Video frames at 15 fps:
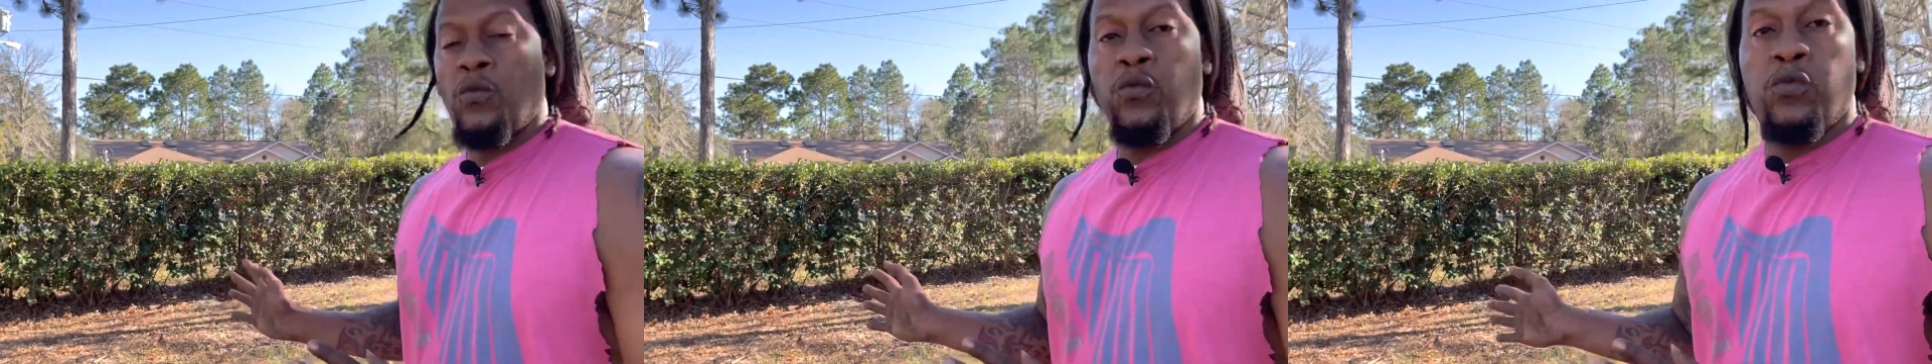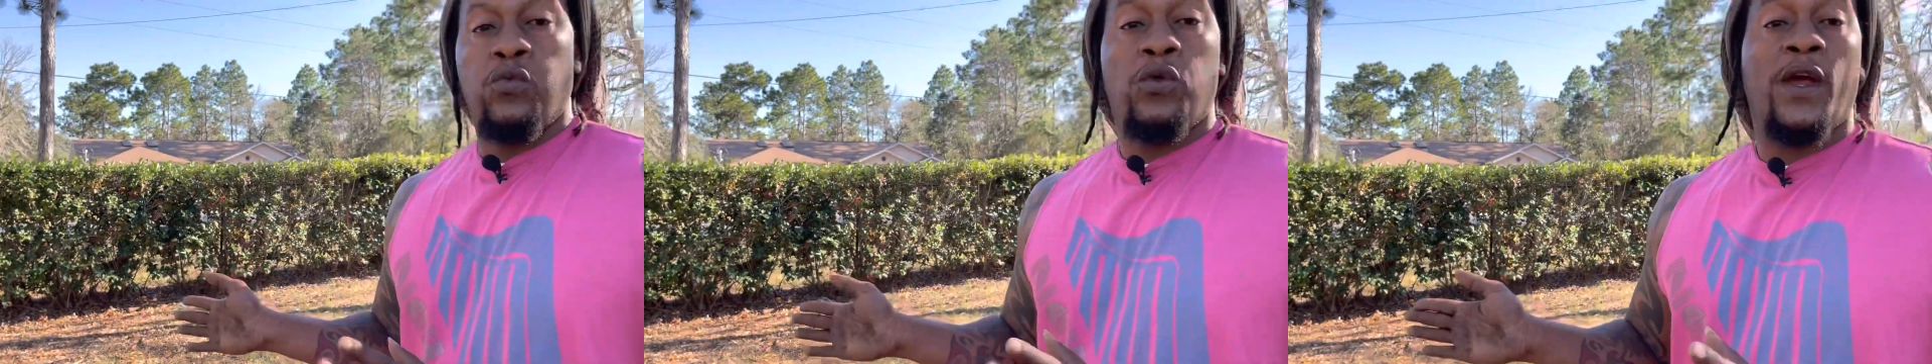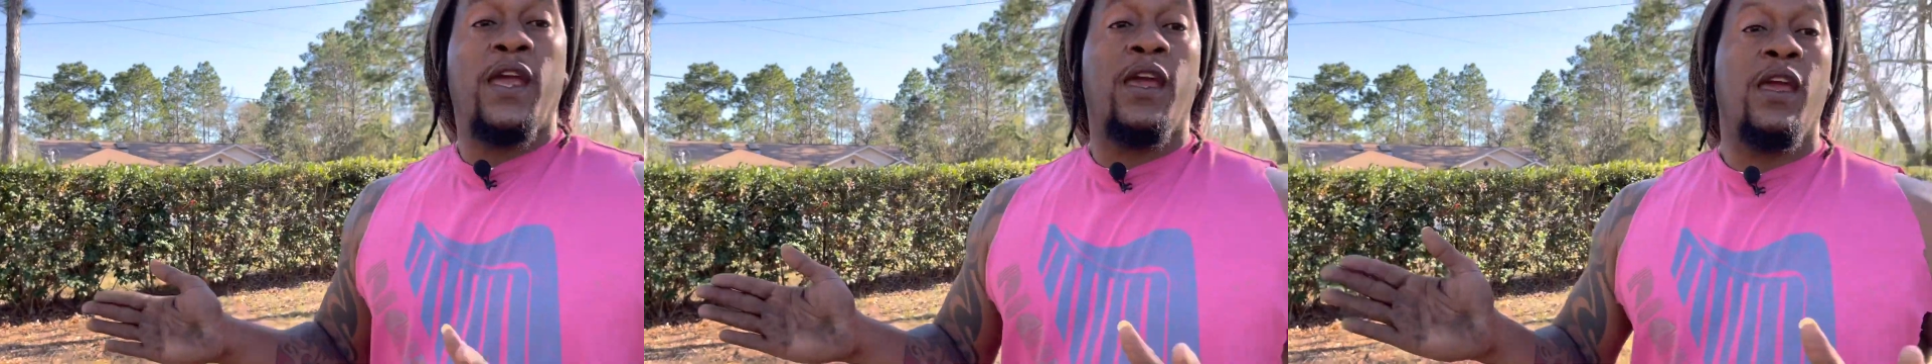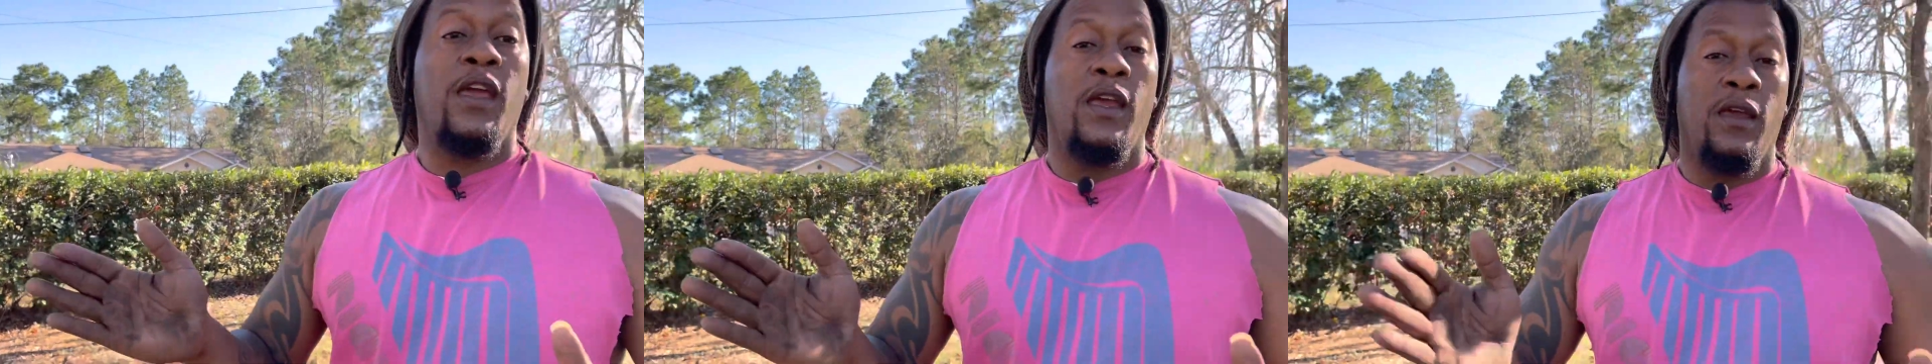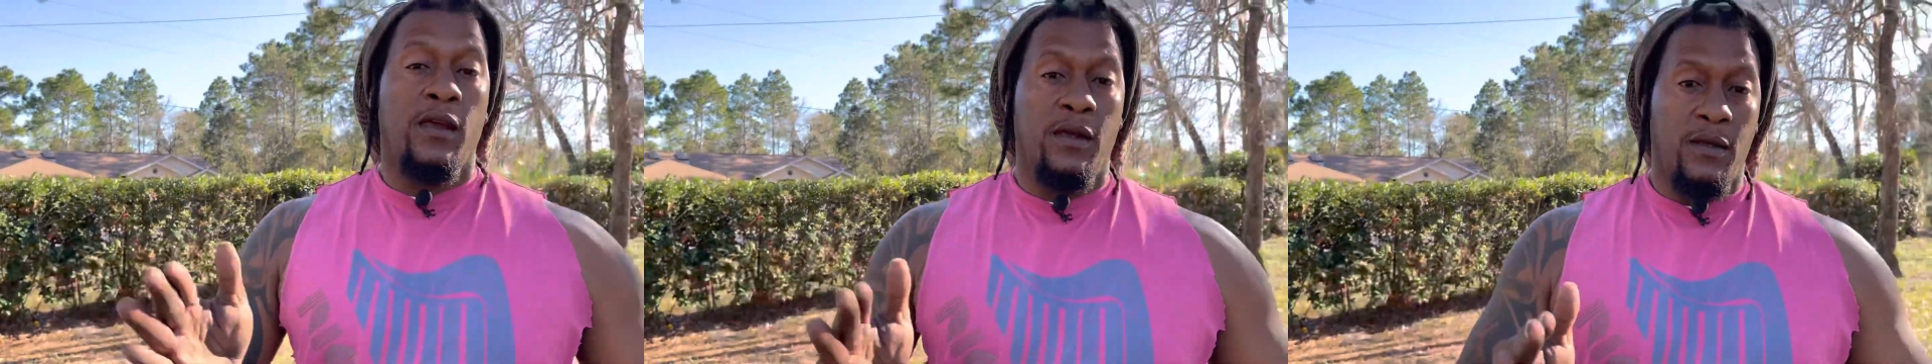
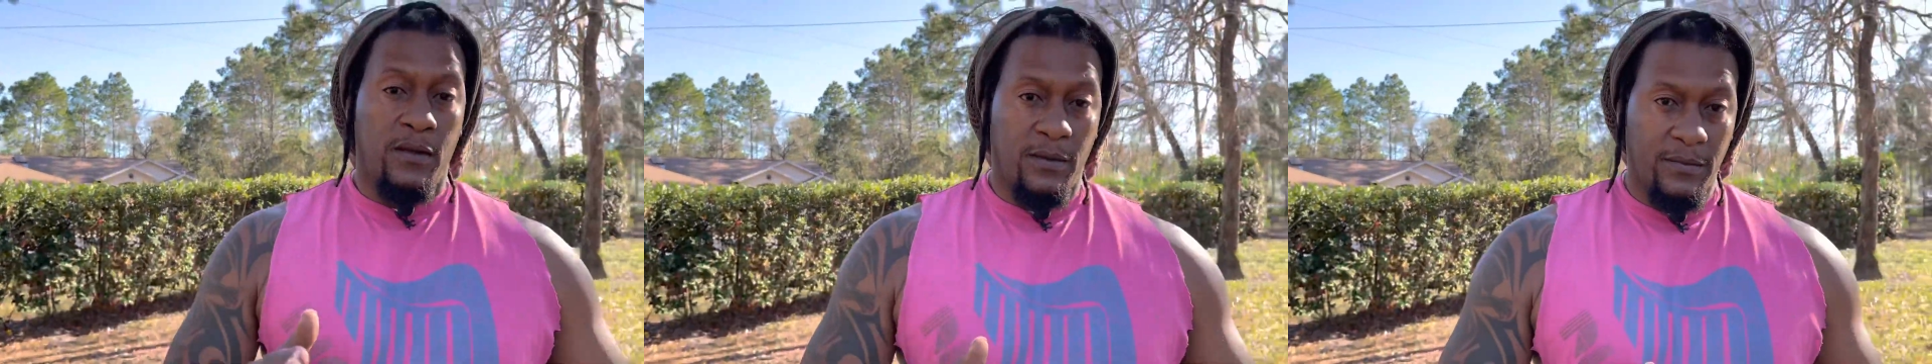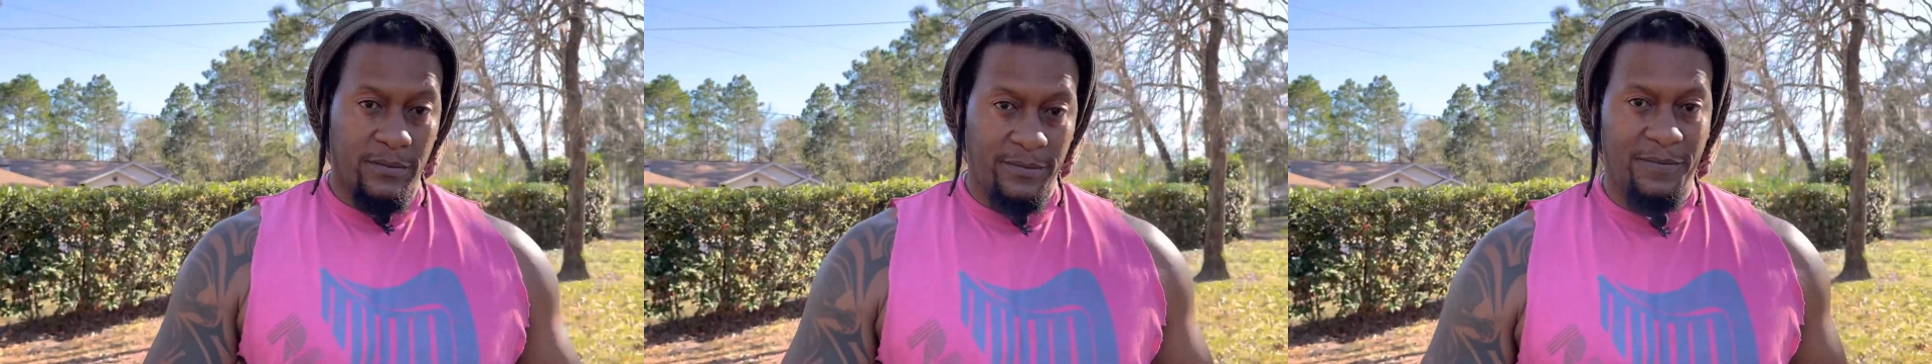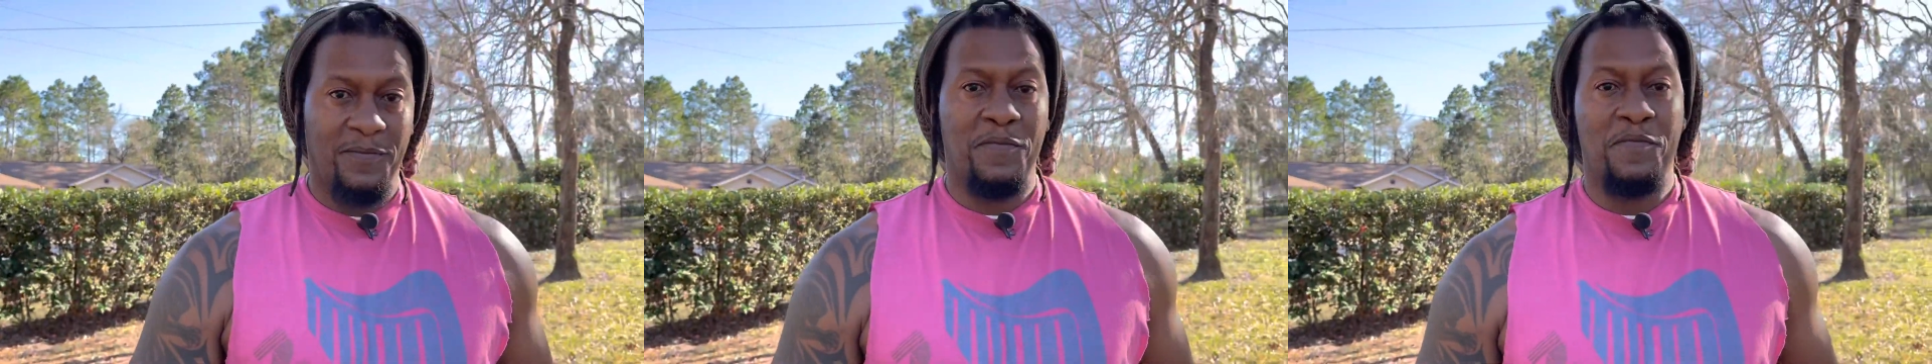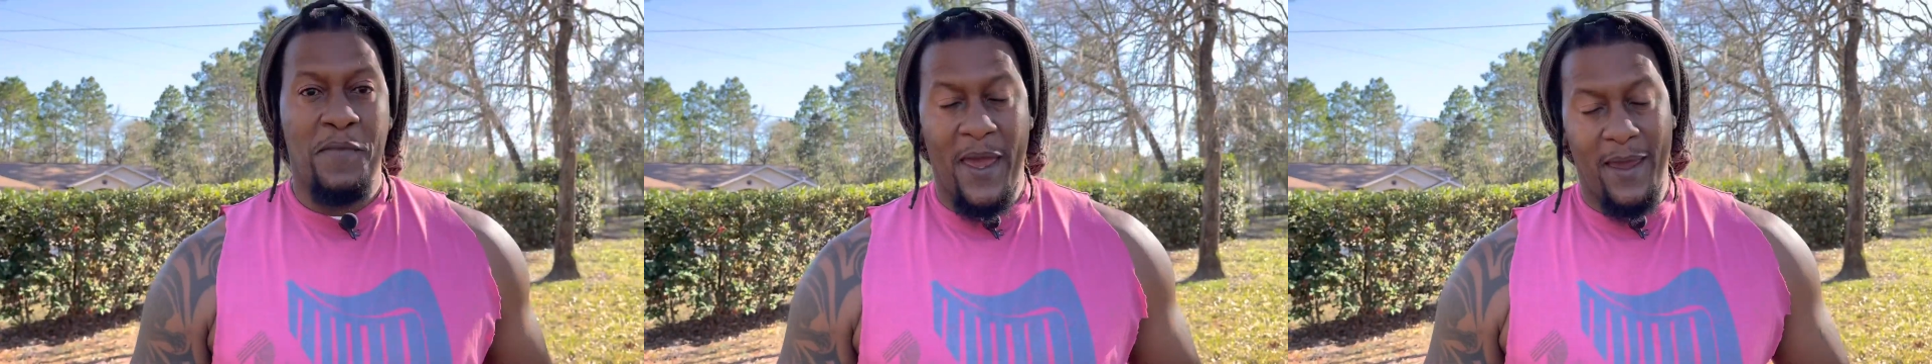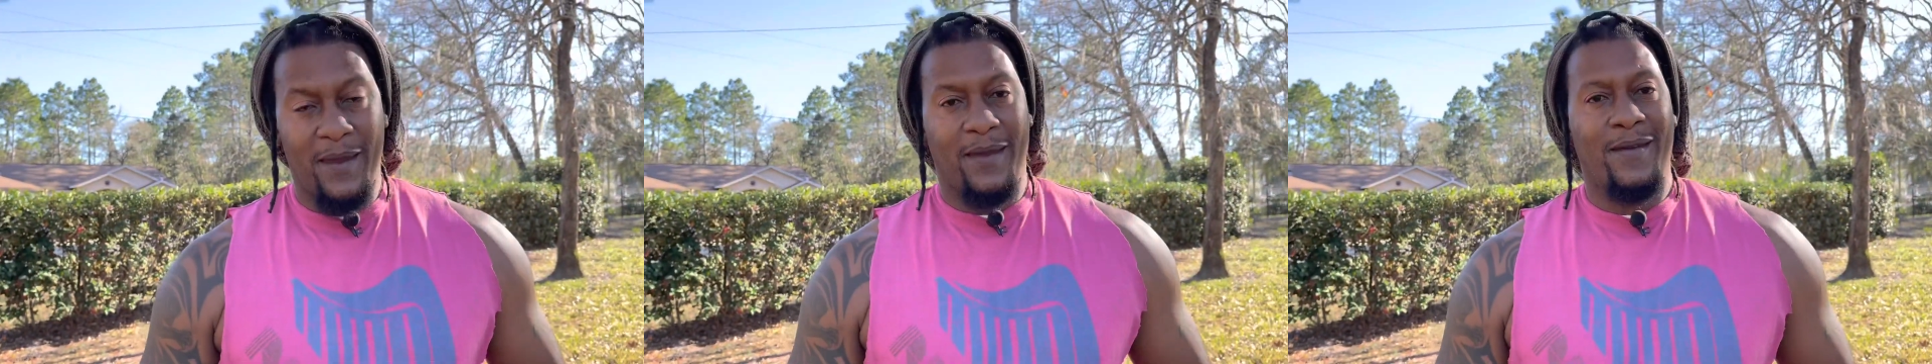way
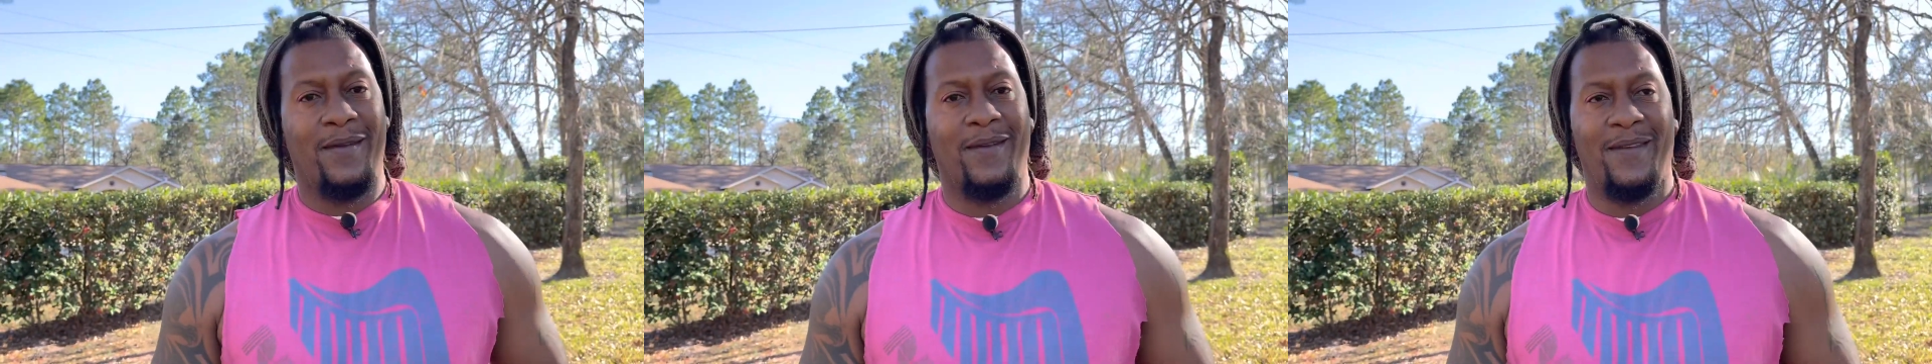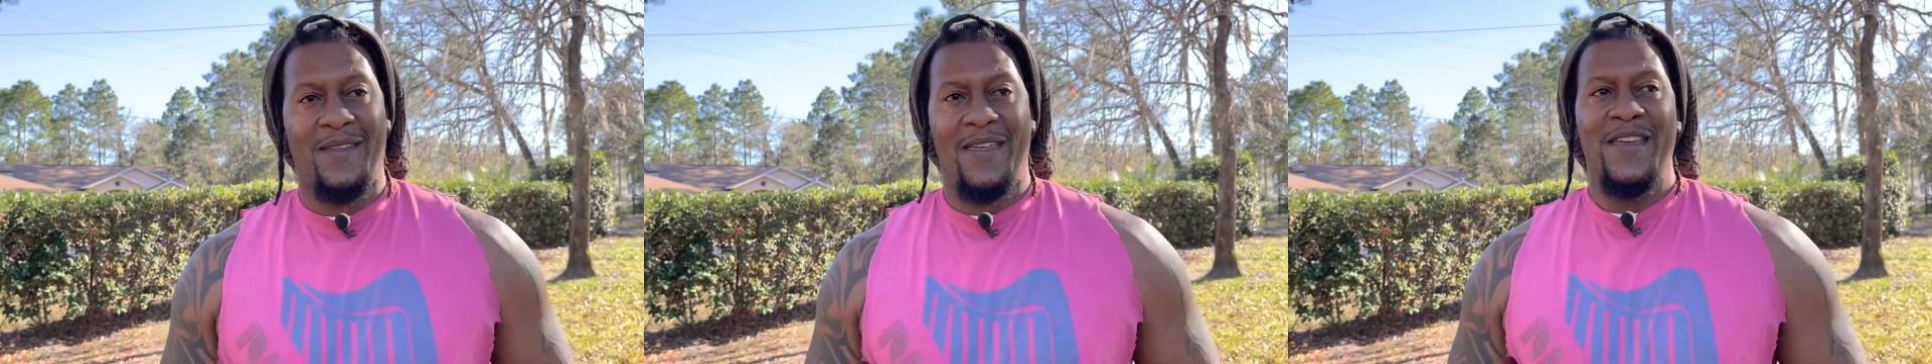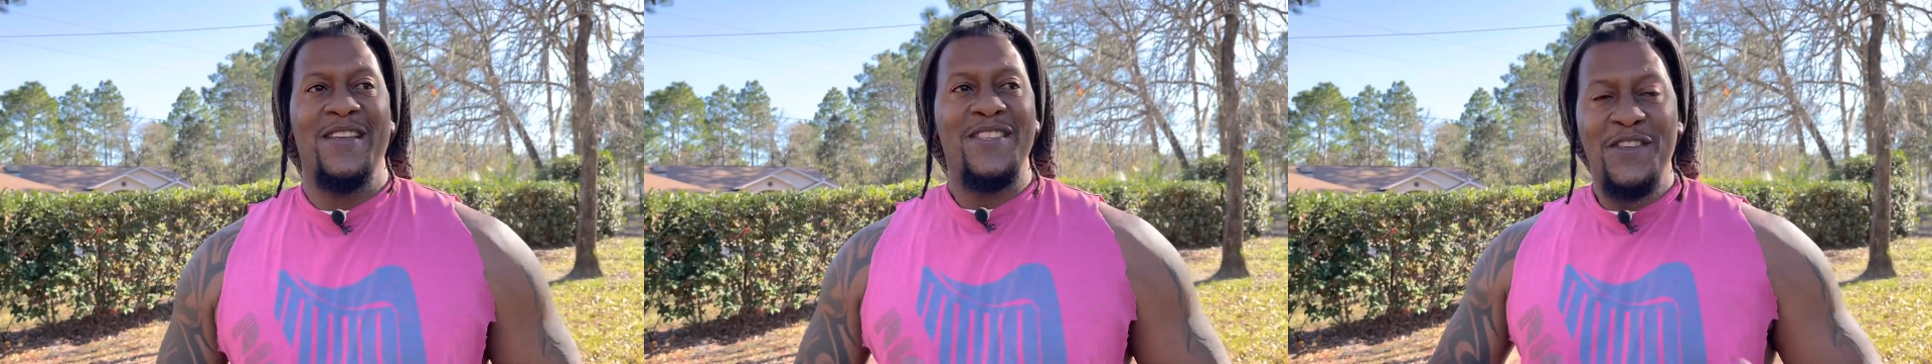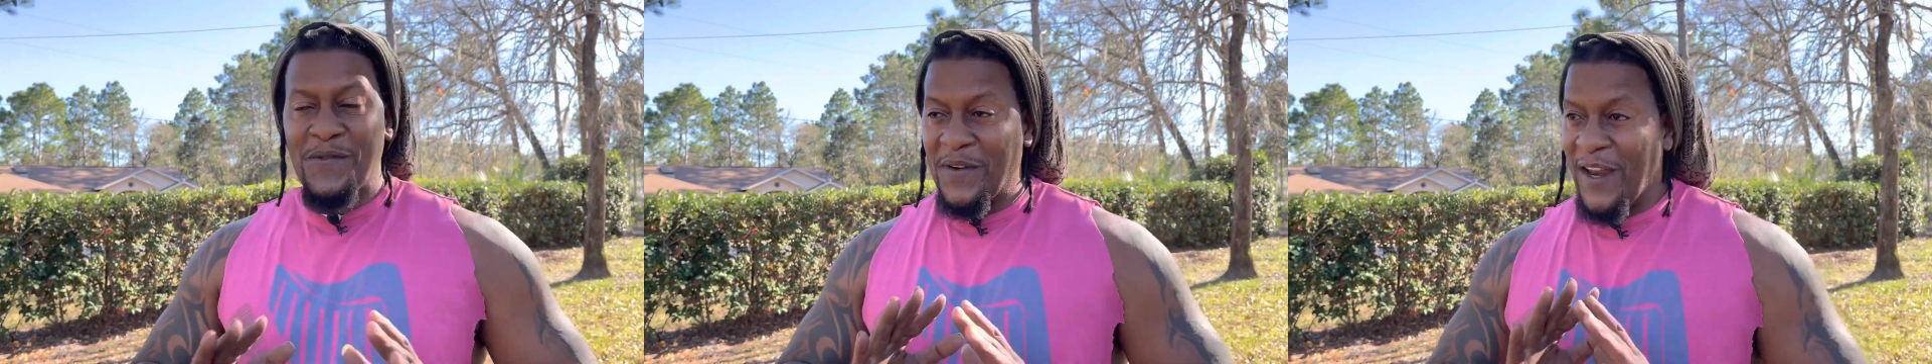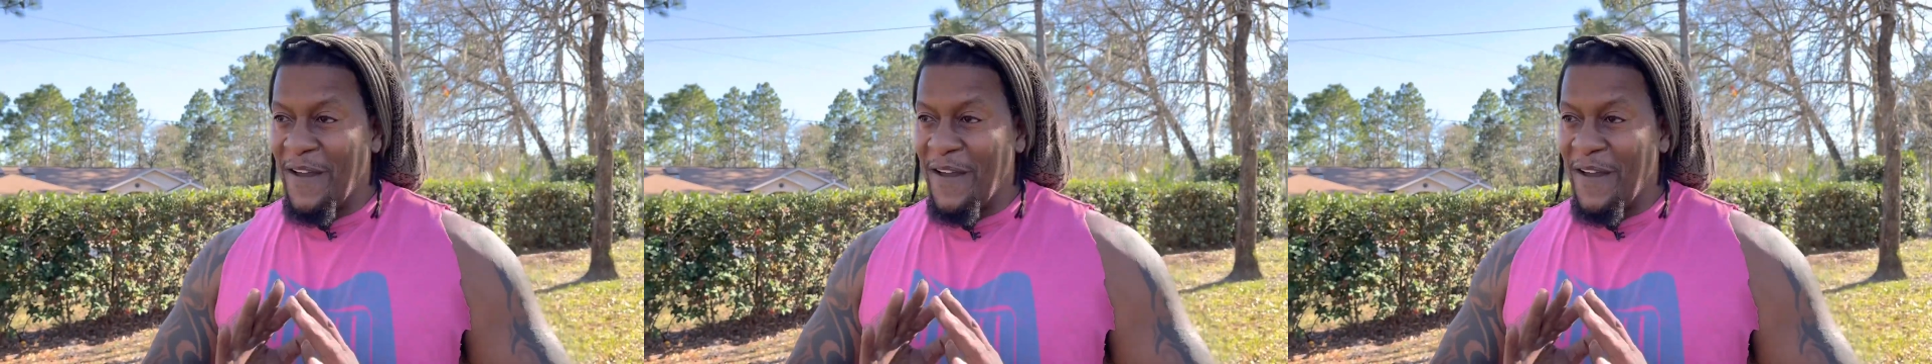back to when I